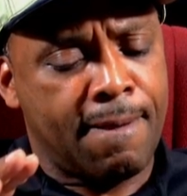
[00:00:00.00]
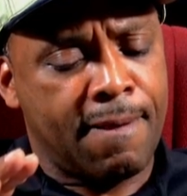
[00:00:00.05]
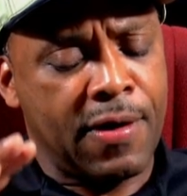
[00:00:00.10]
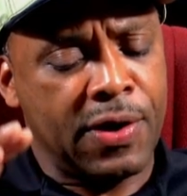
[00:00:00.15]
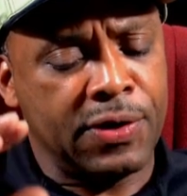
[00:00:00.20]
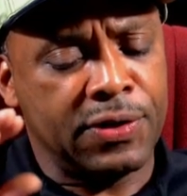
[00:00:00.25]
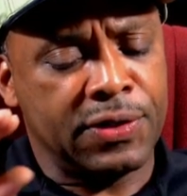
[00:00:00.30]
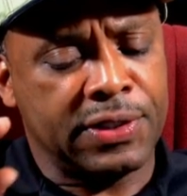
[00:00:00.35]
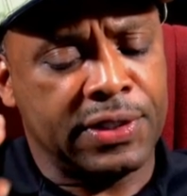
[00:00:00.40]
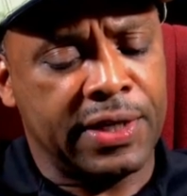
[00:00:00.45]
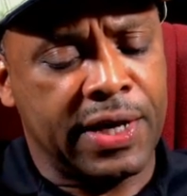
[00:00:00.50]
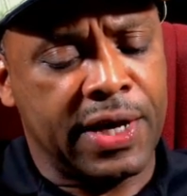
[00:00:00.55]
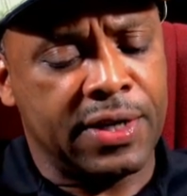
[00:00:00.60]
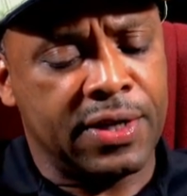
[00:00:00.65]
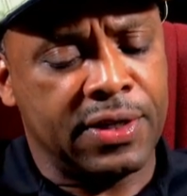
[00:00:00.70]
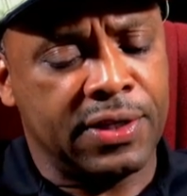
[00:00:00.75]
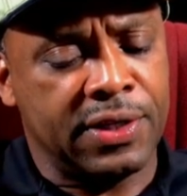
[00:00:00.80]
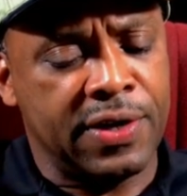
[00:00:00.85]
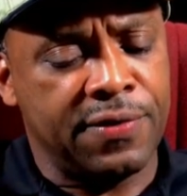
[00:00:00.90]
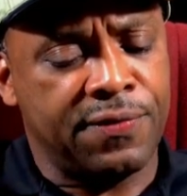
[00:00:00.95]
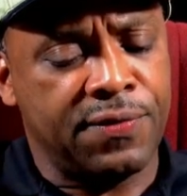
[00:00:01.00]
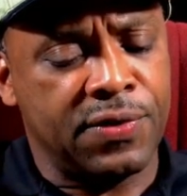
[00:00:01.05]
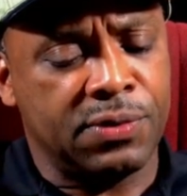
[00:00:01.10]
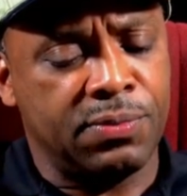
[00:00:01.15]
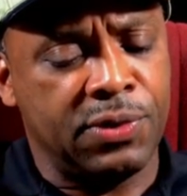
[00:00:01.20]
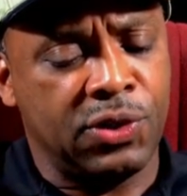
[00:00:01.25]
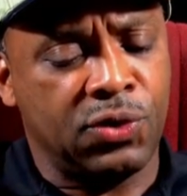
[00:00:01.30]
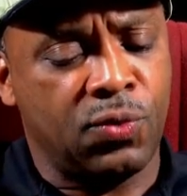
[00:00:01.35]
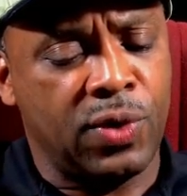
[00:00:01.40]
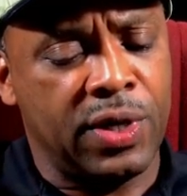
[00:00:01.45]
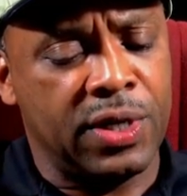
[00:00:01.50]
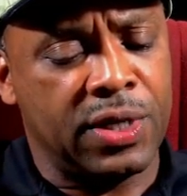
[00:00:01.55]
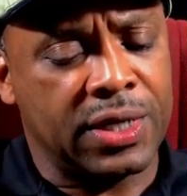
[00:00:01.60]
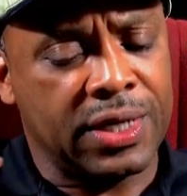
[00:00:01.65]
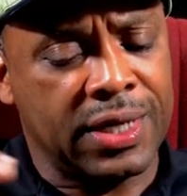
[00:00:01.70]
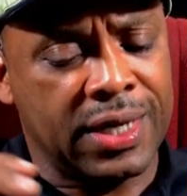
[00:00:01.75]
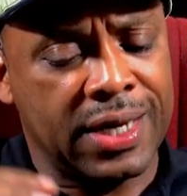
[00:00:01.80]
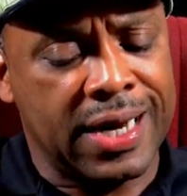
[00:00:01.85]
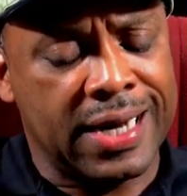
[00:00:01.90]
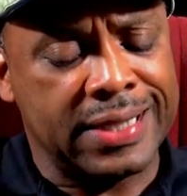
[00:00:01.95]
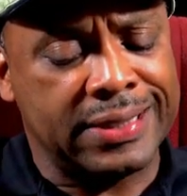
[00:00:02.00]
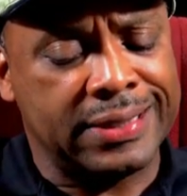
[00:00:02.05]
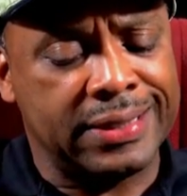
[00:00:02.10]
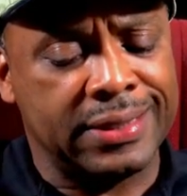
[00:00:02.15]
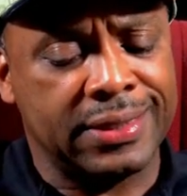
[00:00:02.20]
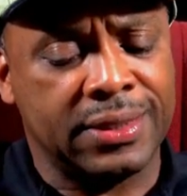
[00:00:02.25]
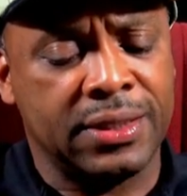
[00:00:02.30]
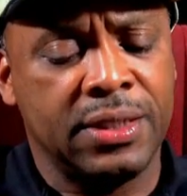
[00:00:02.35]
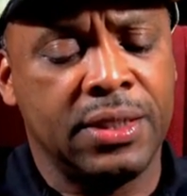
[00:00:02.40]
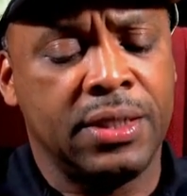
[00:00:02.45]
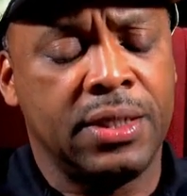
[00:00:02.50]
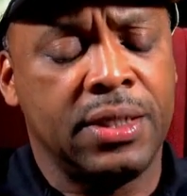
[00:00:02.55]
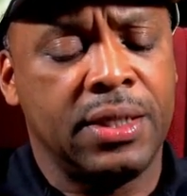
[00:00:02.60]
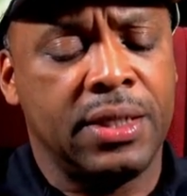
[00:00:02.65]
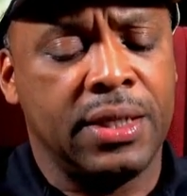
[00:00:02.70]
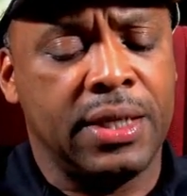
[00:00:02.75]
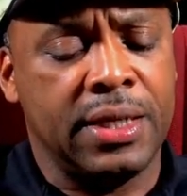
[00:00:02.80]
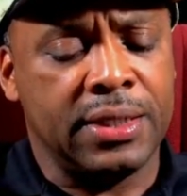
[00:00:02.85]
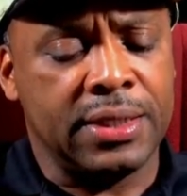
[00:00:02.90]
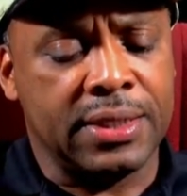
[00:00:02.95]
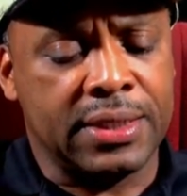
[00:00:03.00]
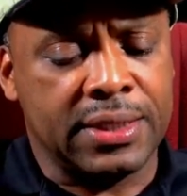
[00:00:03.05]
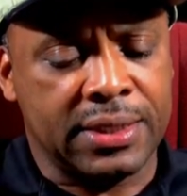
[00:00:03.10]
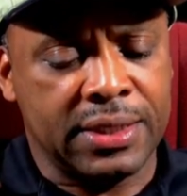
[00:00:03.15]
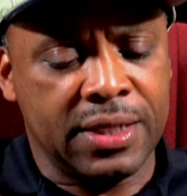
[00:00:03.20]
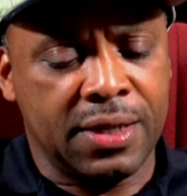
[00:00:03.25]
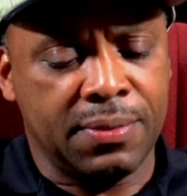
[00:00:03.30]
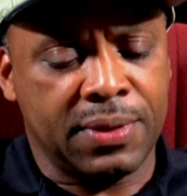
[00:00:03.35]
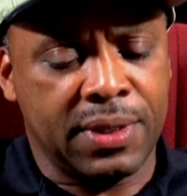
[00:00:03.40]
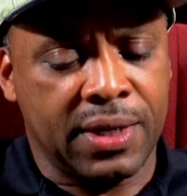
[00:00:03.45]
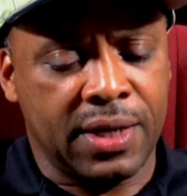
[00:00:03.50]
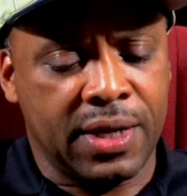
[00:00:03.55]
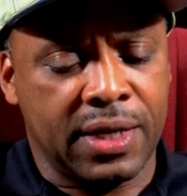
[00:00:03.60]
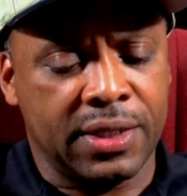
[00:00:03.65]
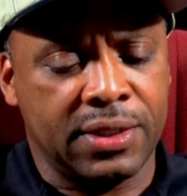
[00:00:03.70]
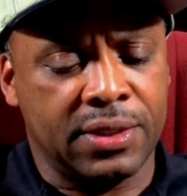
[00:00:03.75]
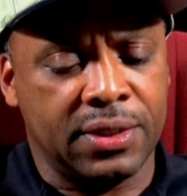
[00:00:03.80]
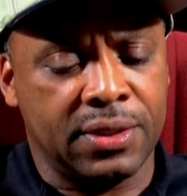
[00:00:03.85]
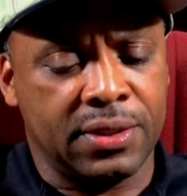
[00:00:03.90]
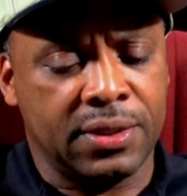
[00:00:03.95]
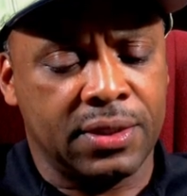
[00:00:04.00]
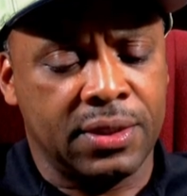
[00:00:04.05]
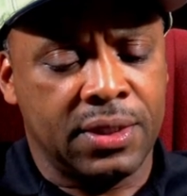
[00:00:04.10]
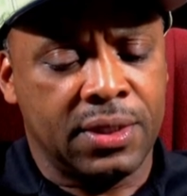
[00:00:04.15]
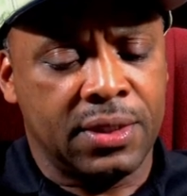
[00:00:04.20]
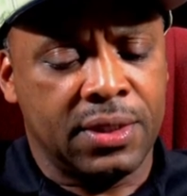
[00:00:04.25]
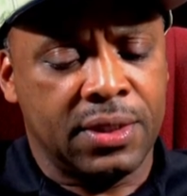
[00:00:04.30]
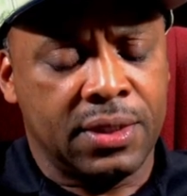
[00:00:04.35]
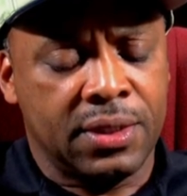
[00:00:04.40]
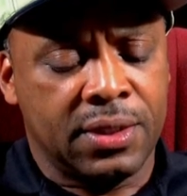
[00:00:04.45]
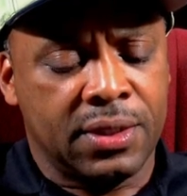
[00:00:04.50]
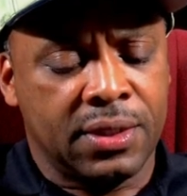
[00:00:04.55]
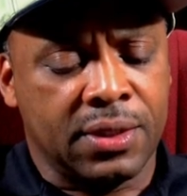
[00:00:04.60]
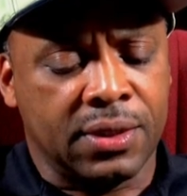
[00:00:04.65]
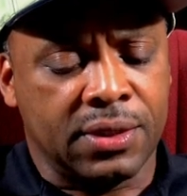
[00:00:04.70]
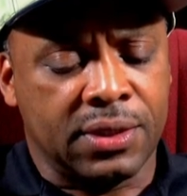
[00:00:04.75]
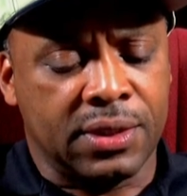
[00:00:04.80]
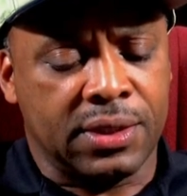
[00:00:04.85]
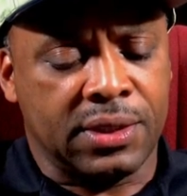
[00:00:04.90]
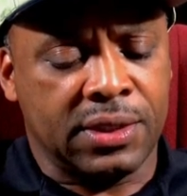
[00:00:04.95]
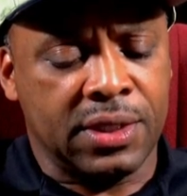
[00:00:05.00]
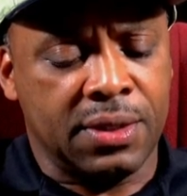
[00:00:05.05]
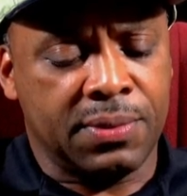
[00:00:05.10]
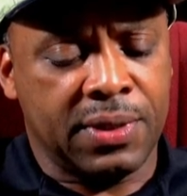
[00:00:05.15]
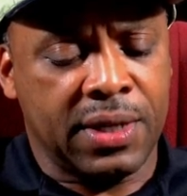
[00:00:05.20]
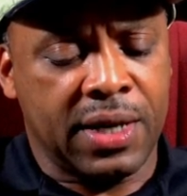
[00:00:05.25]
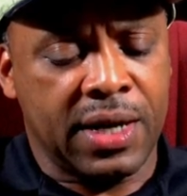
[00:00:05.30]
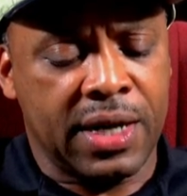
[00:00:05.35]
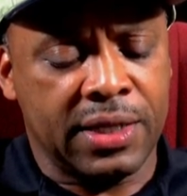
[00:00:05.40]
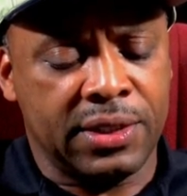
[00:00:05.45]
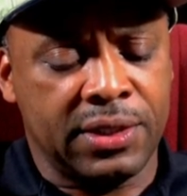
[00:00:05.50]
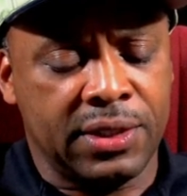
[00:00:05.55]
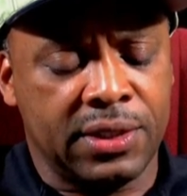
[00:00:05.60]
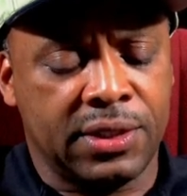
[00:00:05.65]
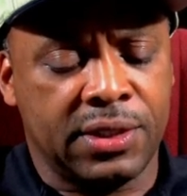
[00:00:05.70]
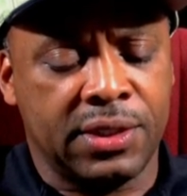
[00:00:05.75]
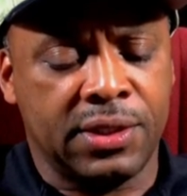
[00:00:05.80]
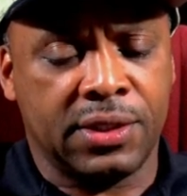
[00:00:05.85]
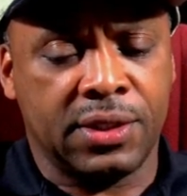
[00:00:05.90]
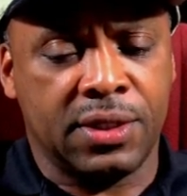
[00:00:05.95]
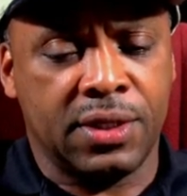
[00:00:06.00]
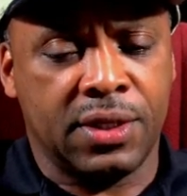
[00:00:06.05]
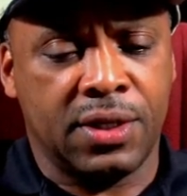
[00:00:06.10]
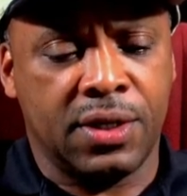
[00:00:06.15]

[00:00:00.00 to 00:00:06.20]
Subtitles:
understand the difference between the conscious and the subconscious, because the subconscious is